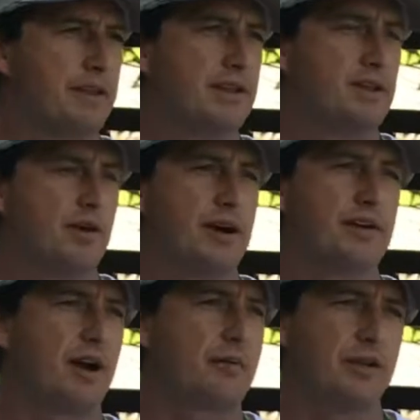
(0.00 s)
but you know,
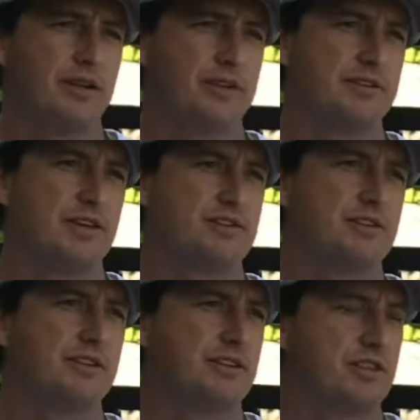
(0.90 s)
I, I really
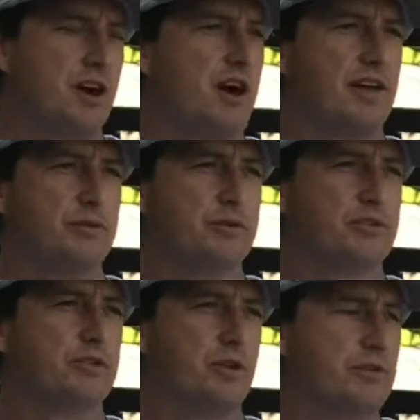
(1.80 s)
essentially thought it was
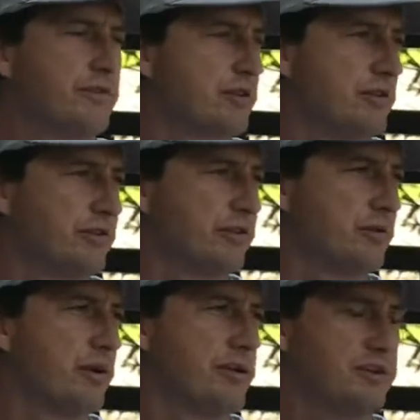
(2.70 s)
so difficult
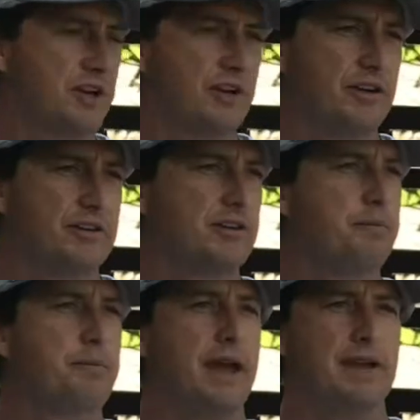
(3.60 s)
to run a charity, to
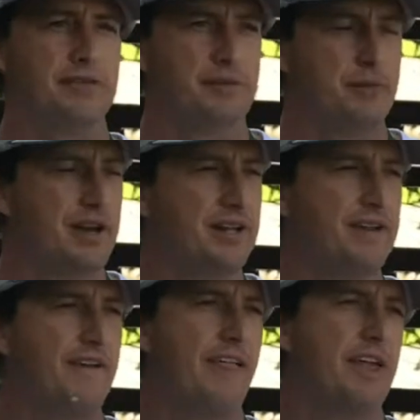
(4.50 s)
beg for
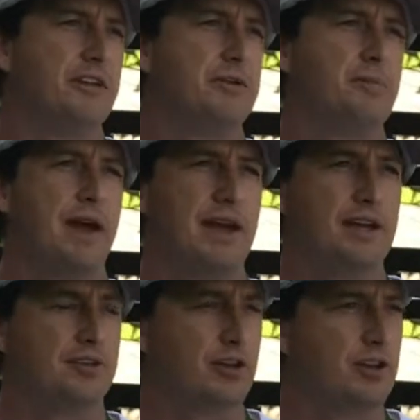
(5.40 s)
money, to
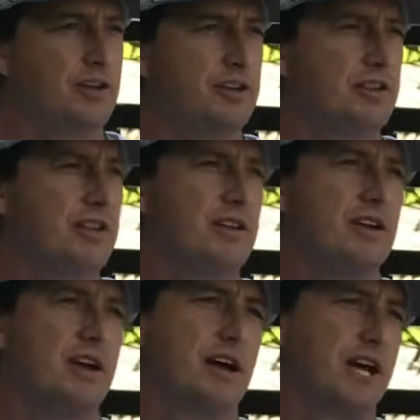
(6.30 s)
pay attorneys and
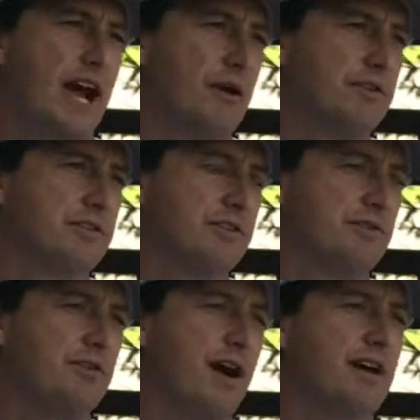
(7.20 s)
accountants, to
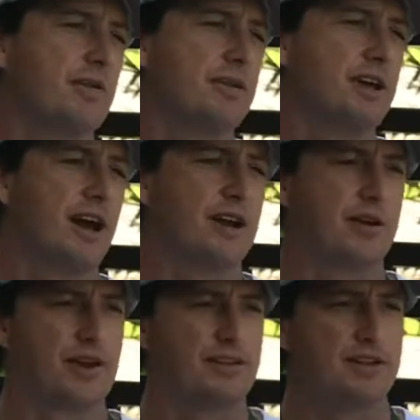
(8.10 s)
file with the I
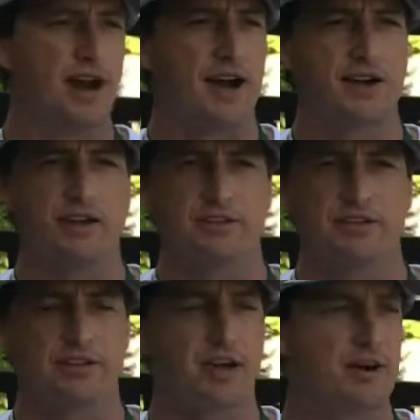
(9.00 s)
R S. The I R S
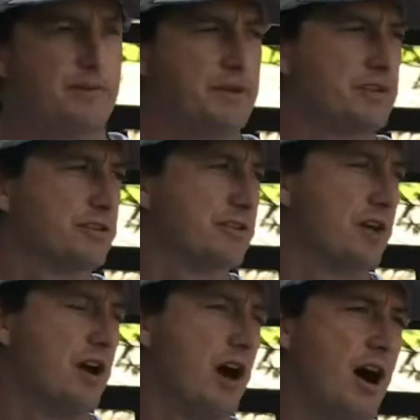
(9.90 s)
could come and just
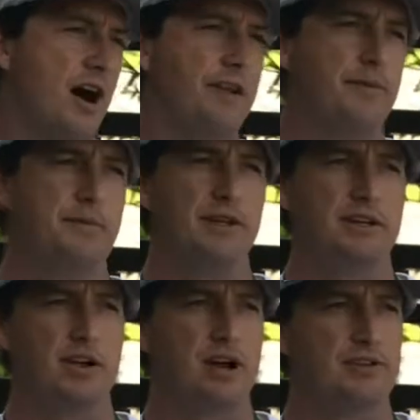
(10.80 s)
audit me
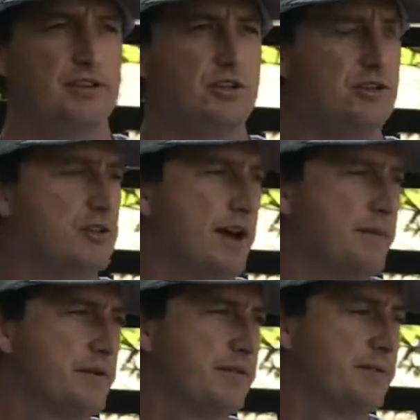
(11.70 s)
and cause huge
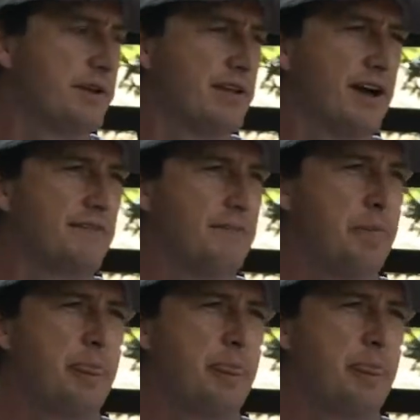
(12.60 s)
nightmares in my life.